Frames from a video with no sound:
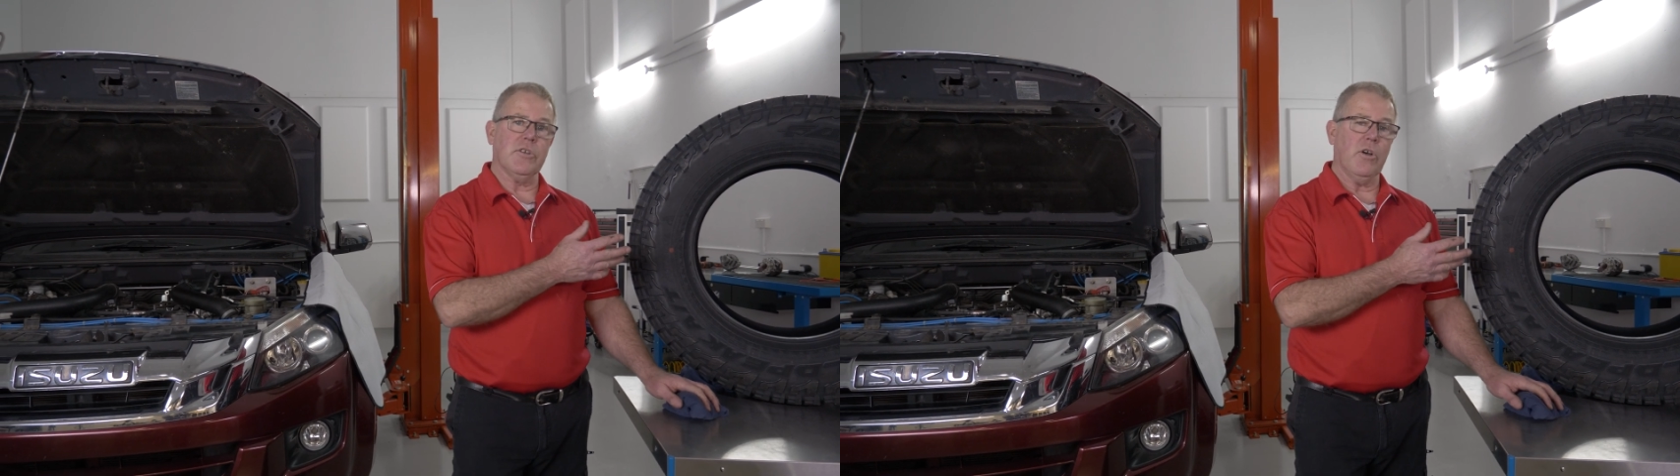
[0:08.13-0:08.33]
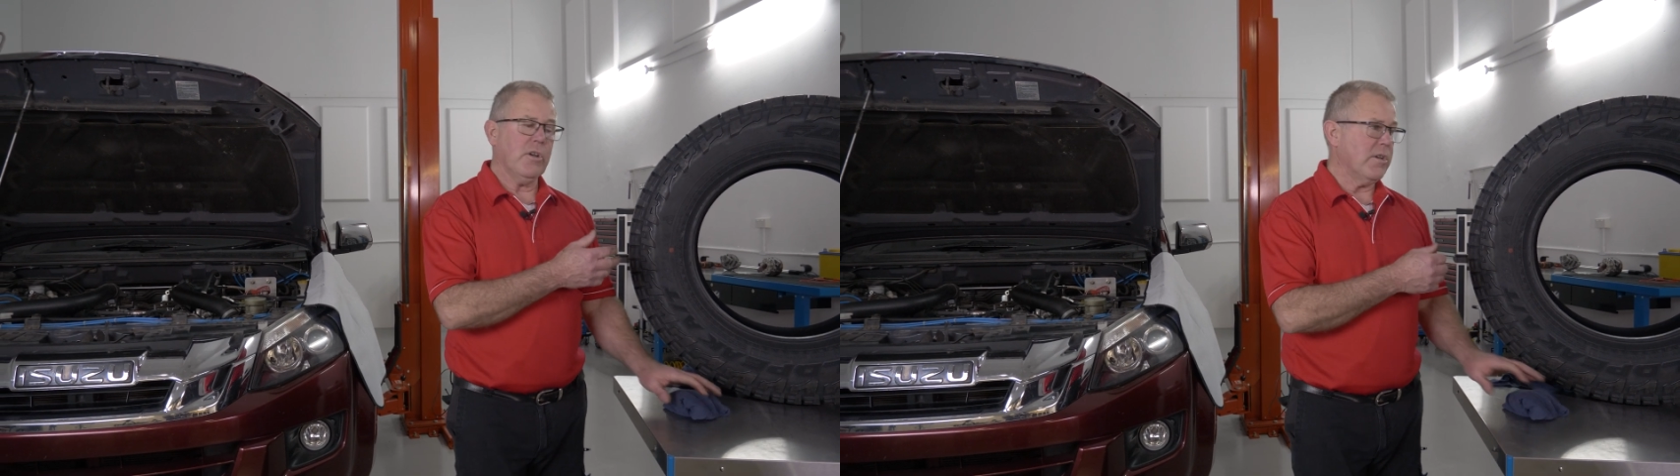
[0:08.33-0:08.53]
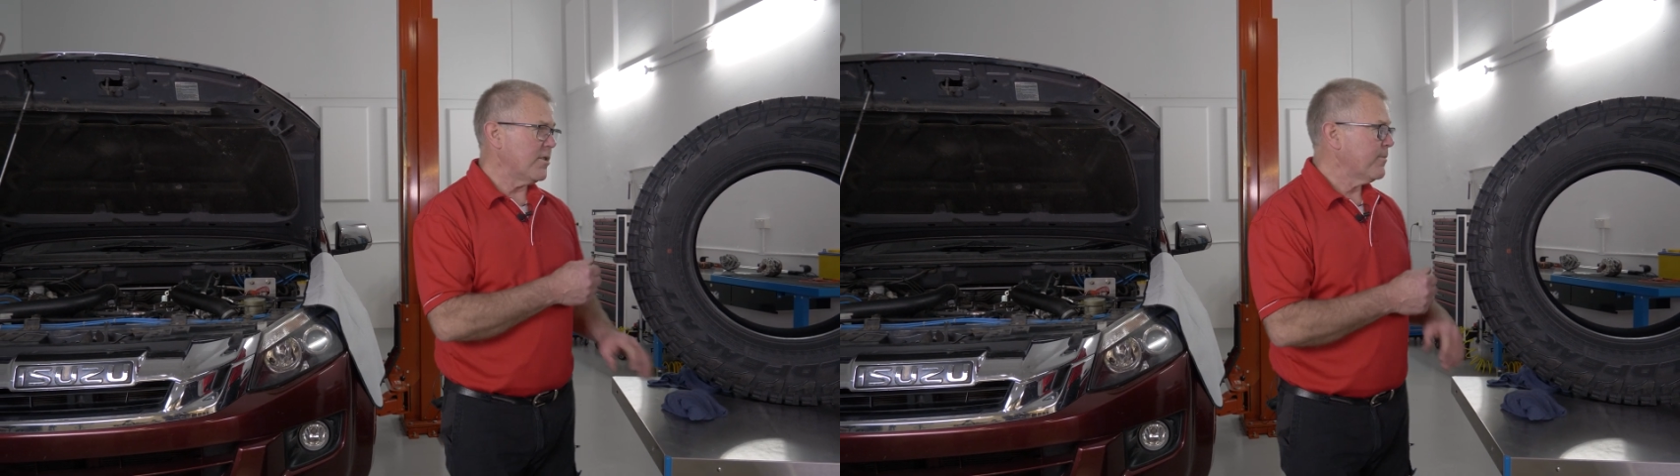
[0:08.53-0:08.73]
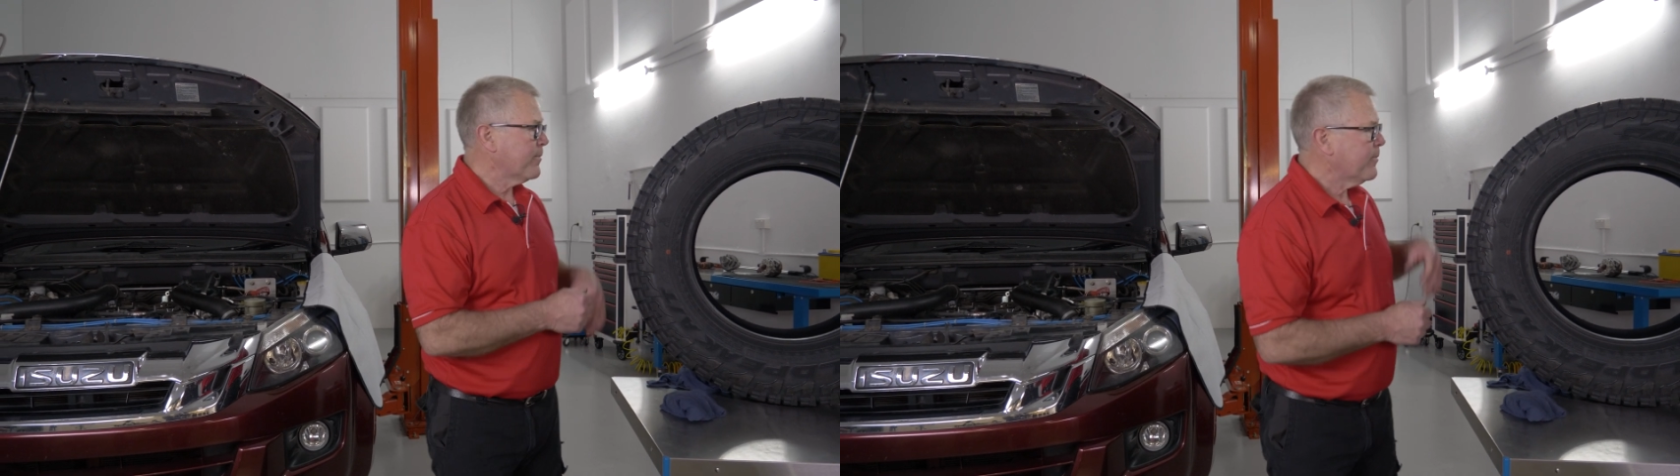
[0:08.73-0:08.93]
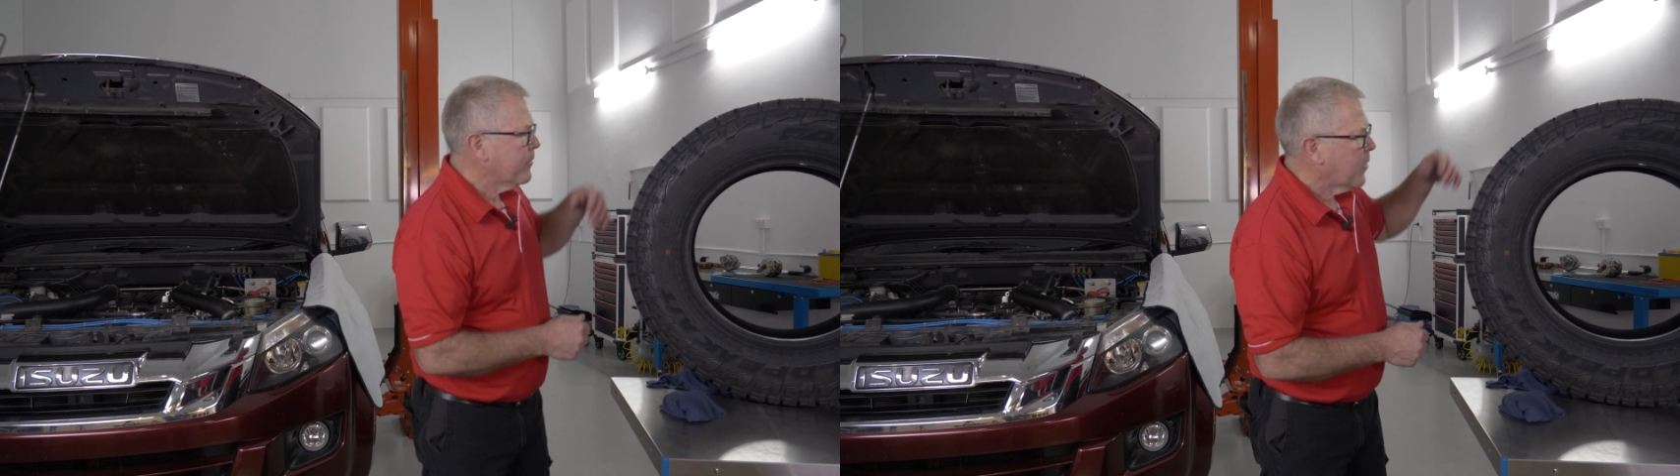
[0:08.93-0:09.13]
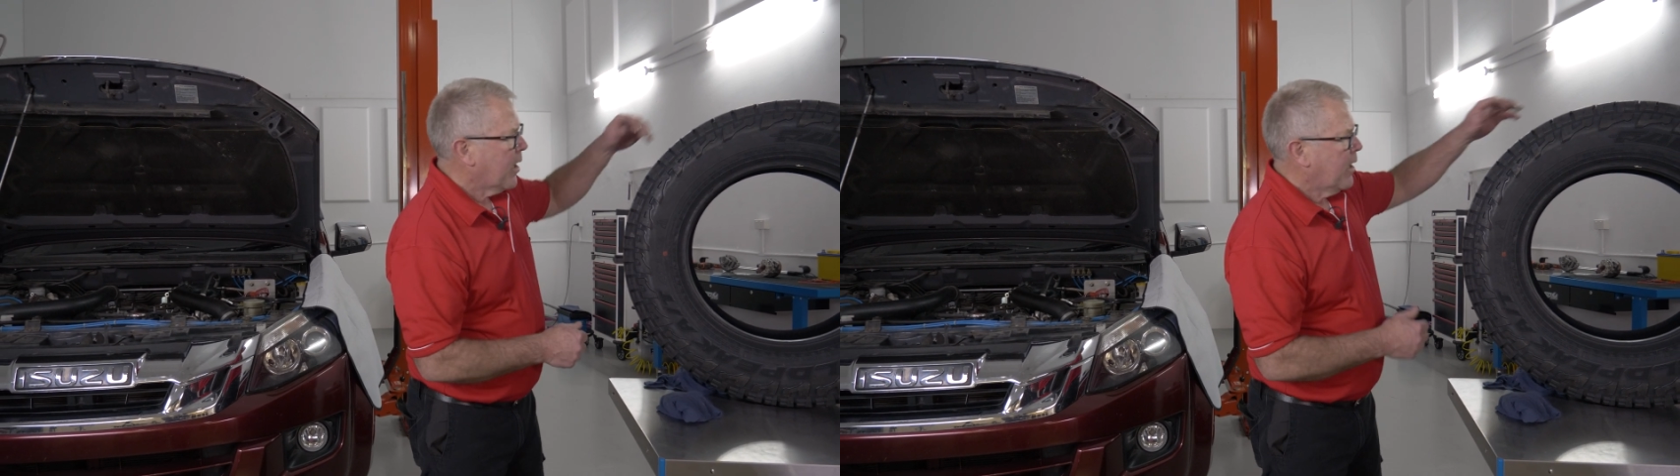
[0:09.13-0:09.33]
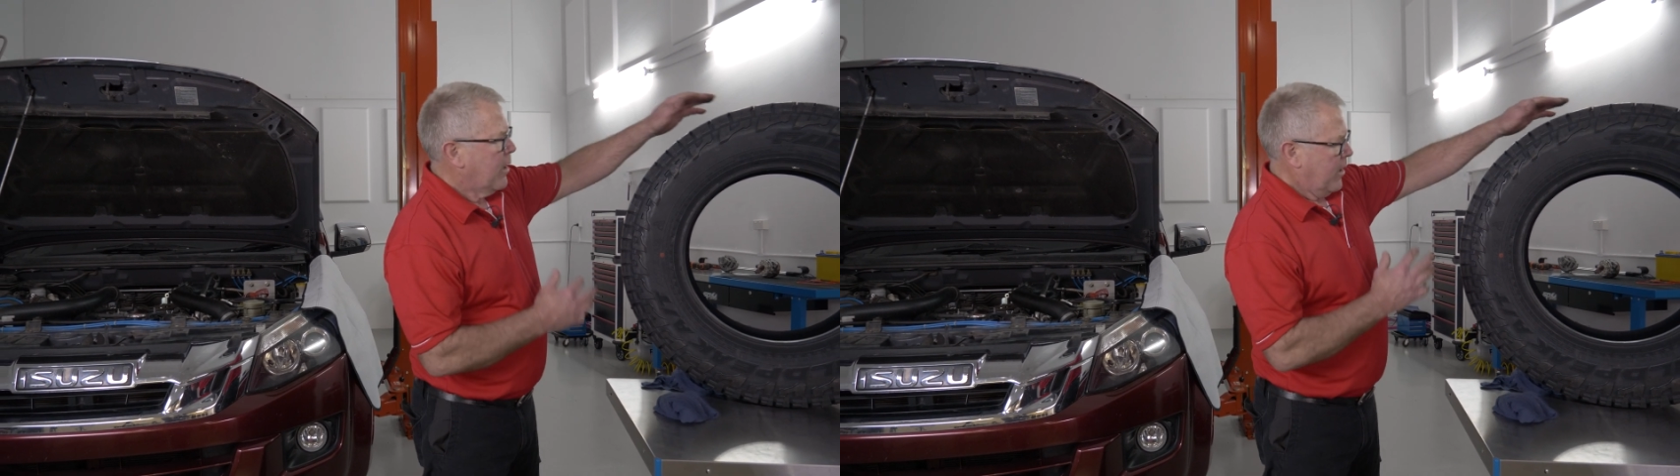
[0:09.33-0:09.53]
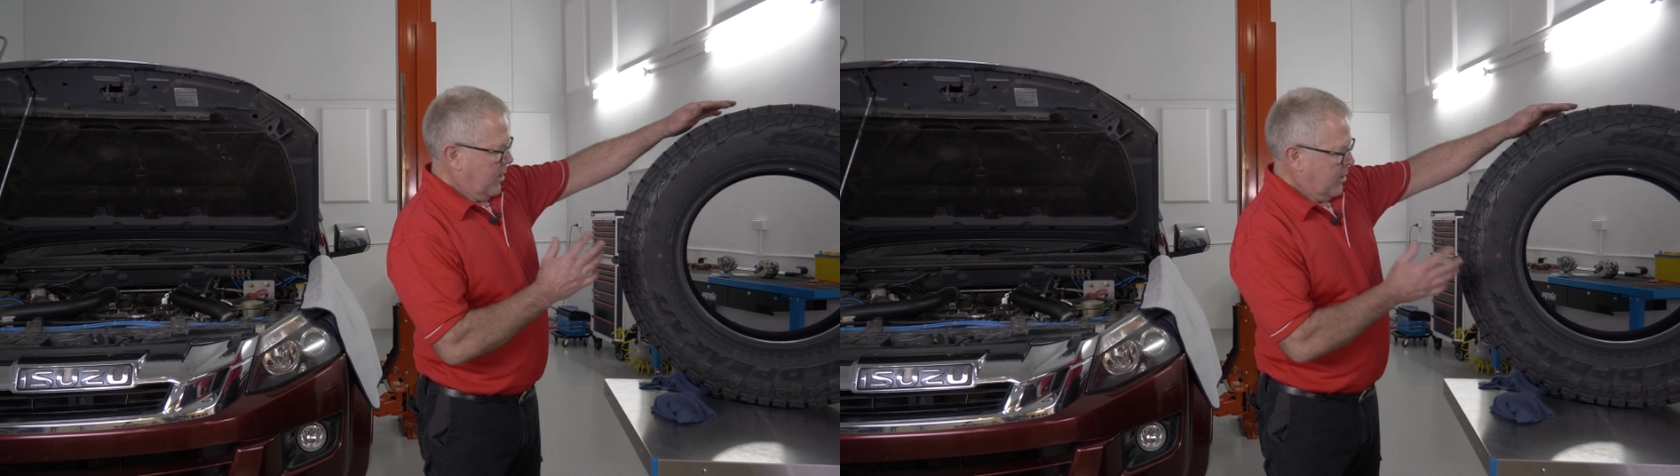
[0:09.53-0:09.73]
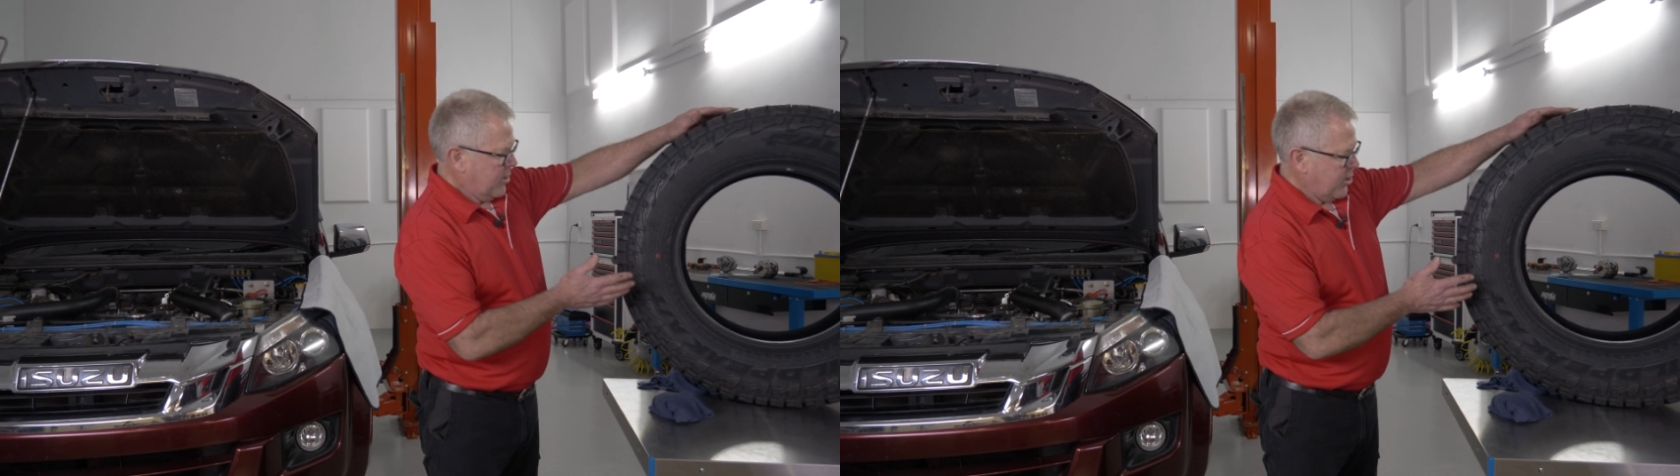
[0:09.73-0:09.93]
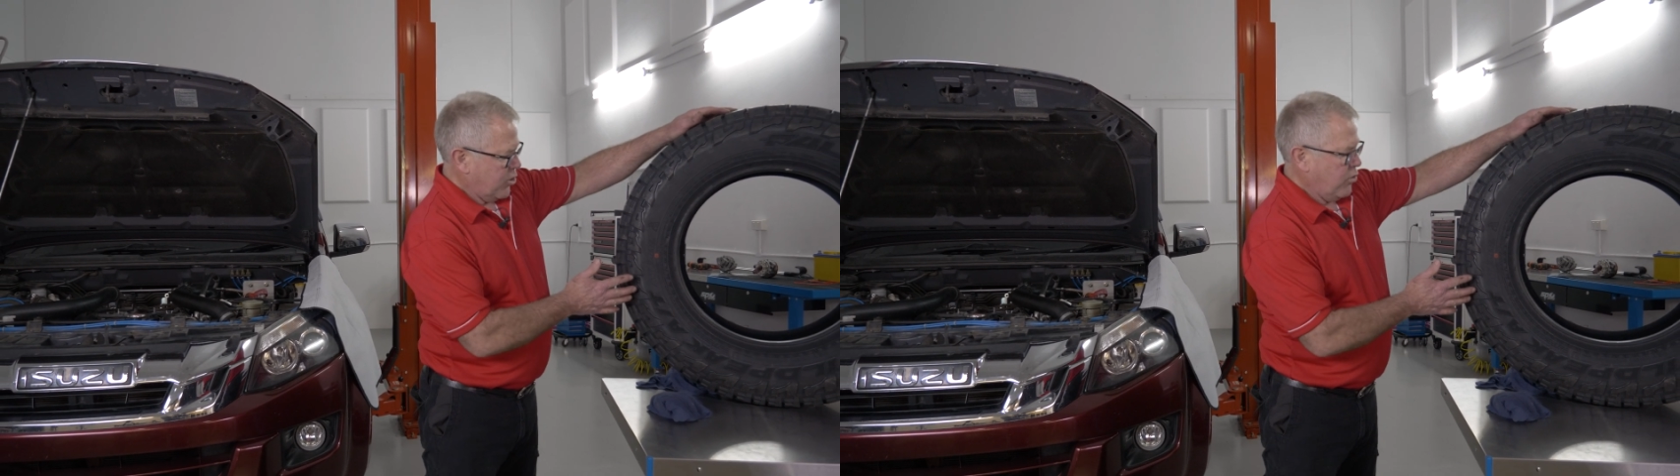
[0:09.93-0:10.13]
tyres.
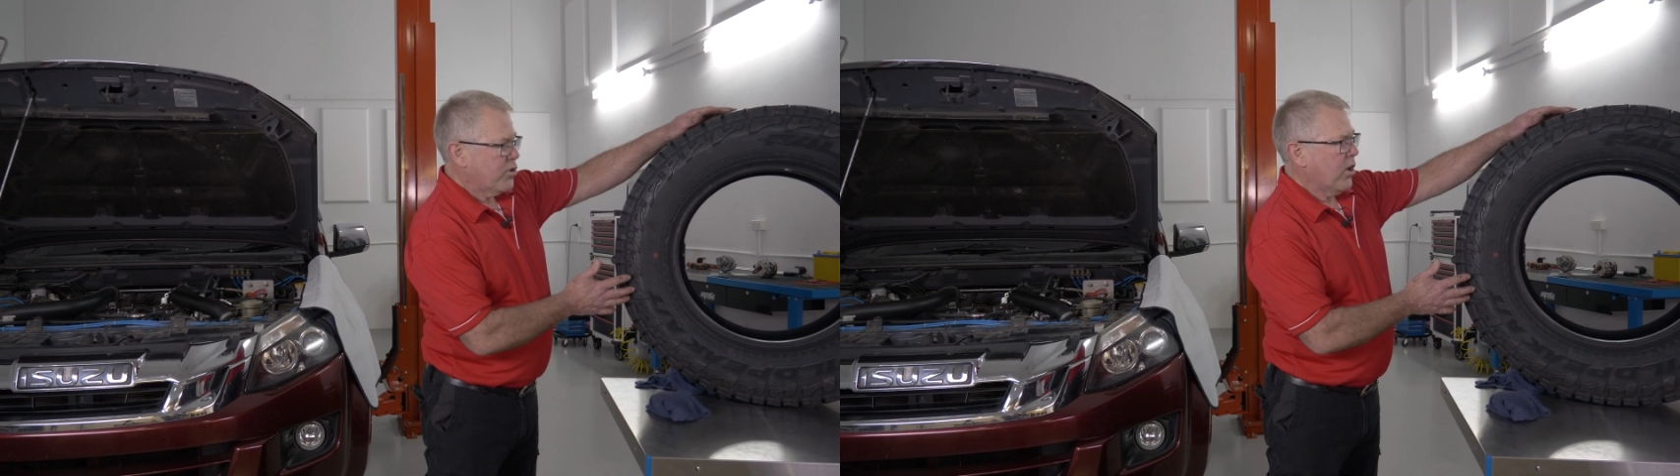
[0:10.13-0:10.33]
So this new